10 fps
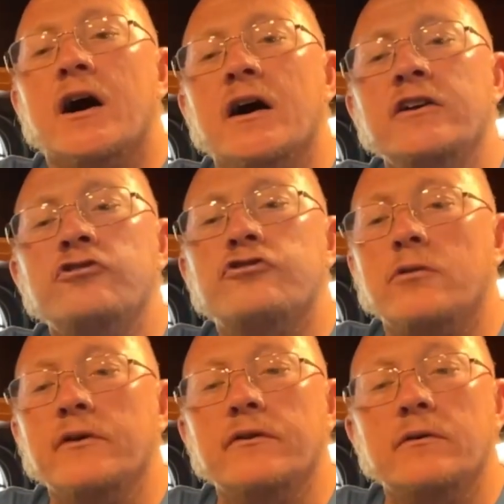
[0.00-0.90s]
in
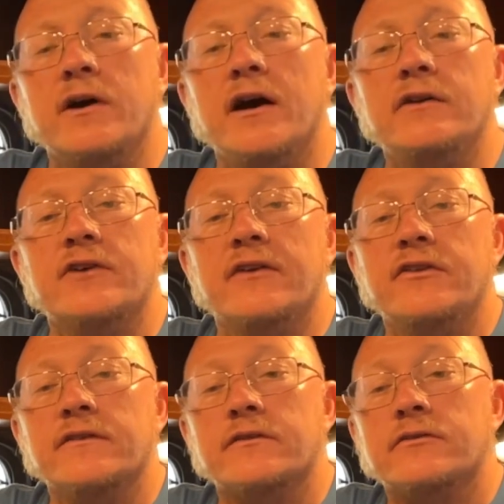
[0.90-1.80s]
short though, guys, I
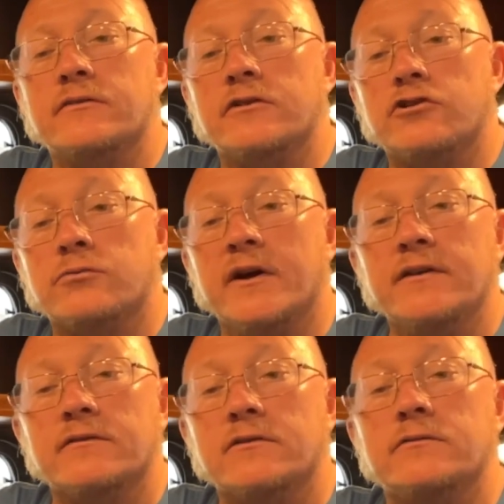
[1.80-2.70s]
think this is a
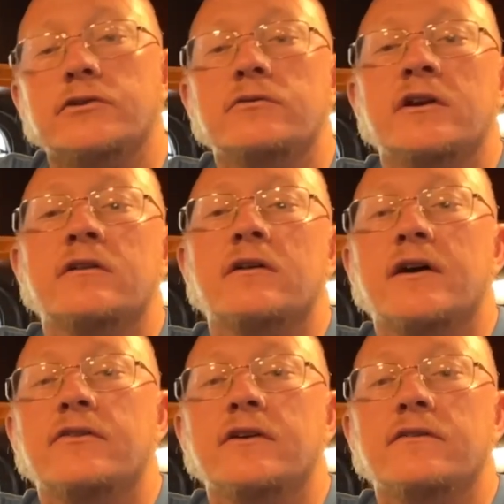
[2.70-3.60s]
great little unit.
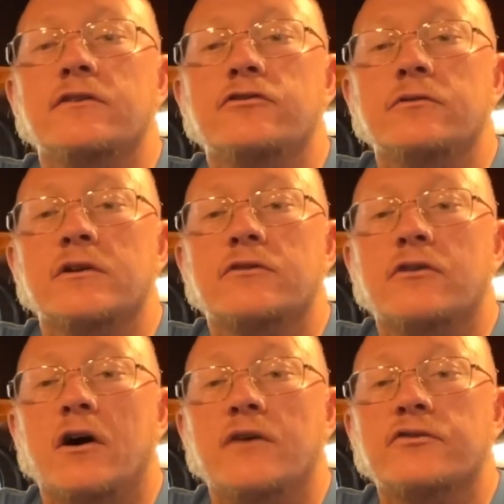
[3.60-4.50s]
I think these units
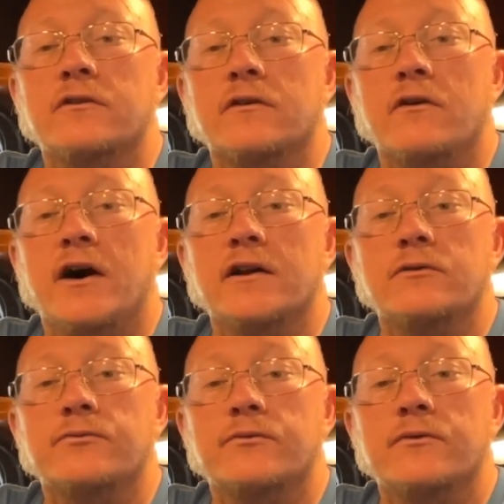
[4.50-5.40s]
offer a lot
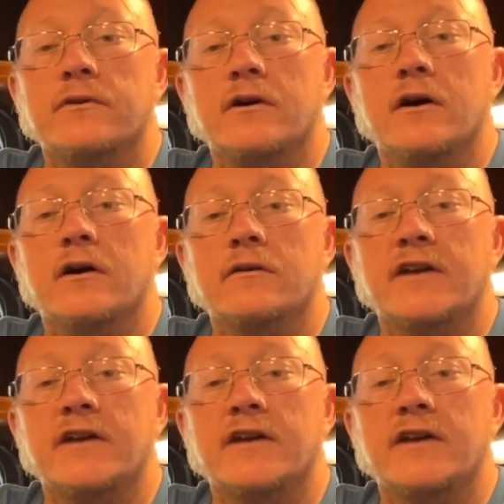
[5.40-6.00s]
of